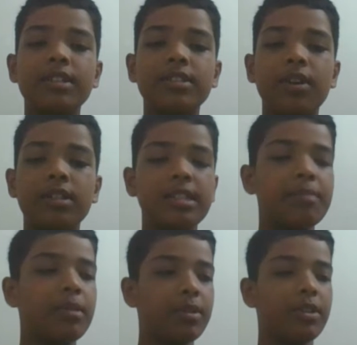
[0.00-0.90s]
you this
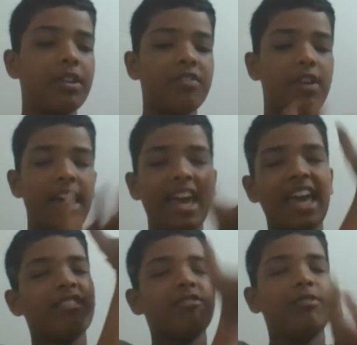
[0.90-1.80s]
concept that will give you
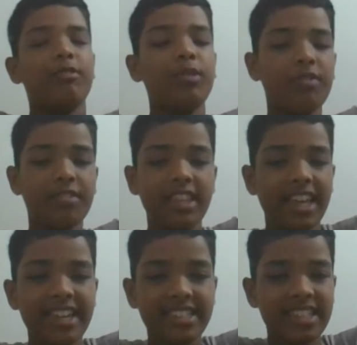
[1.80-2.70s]
handful full of
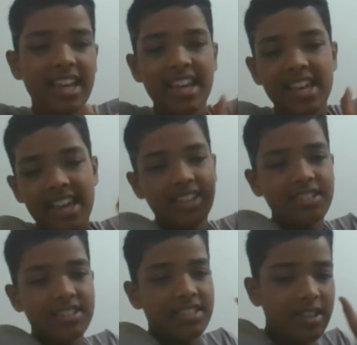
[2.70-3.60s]
things and
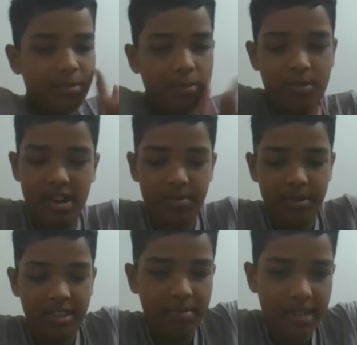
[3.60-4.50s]
you just gotta walk
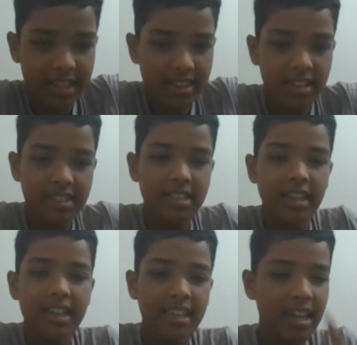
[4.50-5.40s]
with them like this
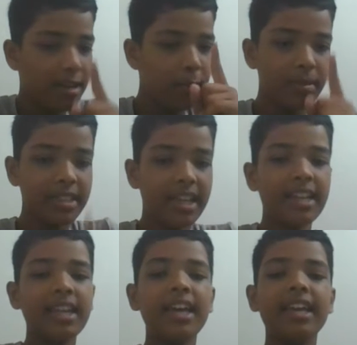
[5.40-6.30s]
yeah remember
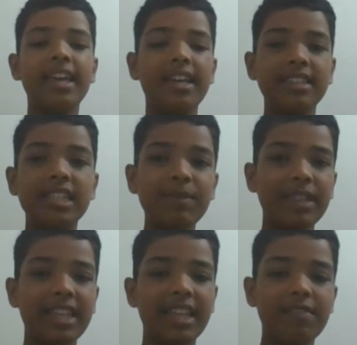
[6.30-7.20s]
that yeah this is
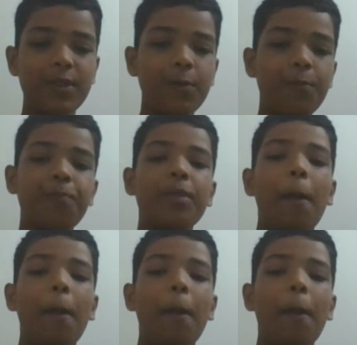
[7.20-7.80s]
what they gives you